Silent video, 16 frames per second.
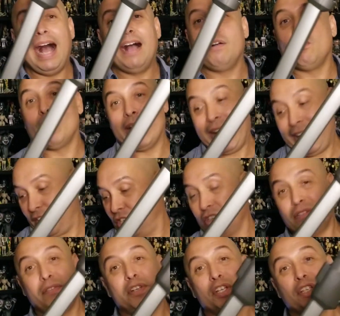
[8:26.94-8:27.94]
When I
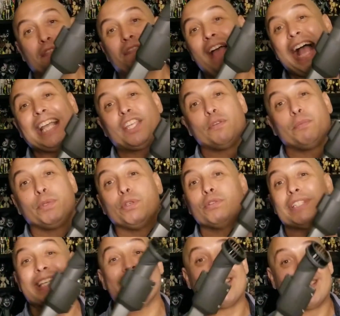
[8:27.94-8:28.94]
just vacuum
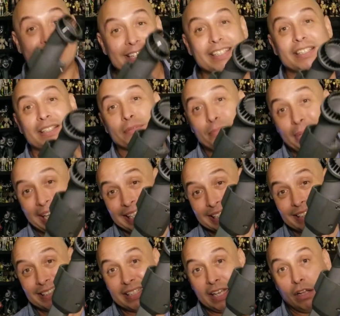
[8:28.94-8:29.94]
using this by
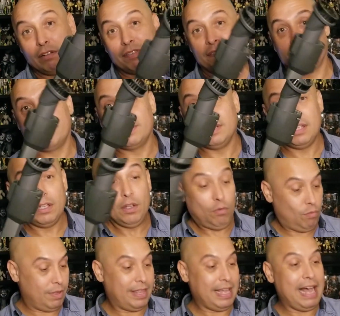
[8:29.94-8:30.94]
itself,
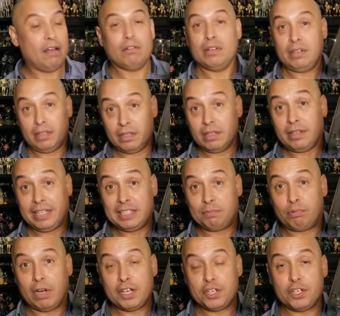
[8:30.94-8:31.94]
without these
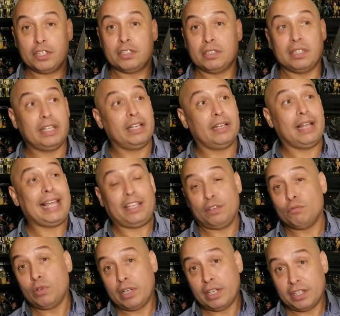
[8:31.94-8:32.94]
brushes, like you
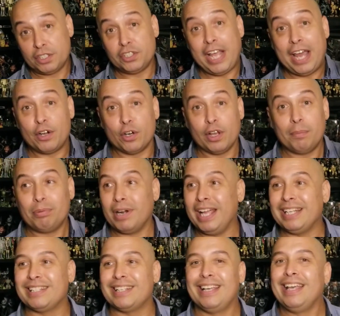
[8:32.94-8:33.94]
would on a standard
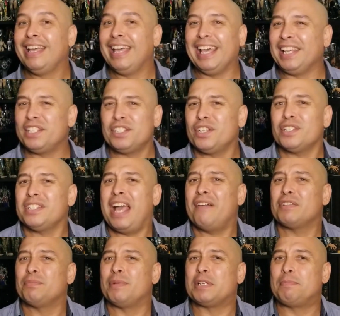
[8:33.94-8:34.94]
upright, it just doesn't have
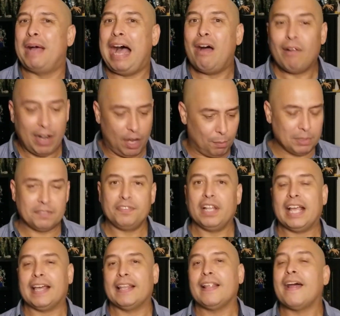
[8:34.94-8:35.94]
as much power. I almost feel
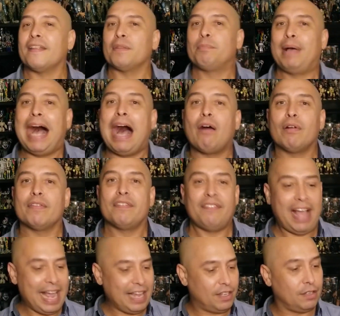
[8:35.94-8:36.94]
like a lot of the power of the
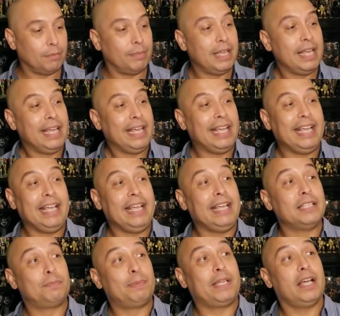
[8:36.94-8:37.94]
vacuum
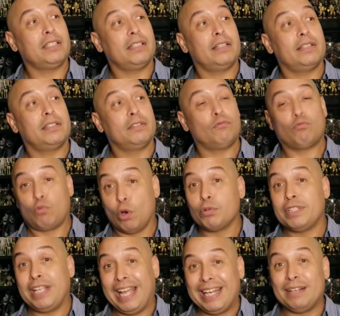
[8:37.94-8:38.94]
is because of the
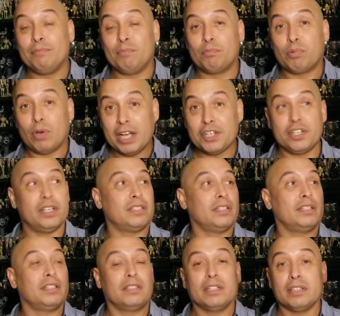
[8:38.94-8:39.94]
rotating brushes,
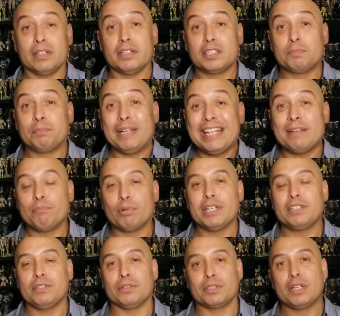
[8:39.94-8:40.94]
the spinning
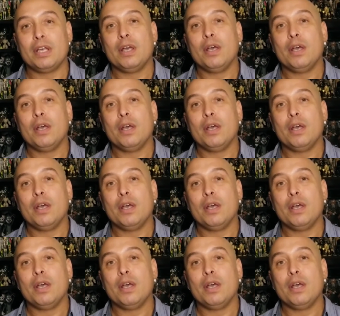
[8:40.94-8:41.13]
bristles.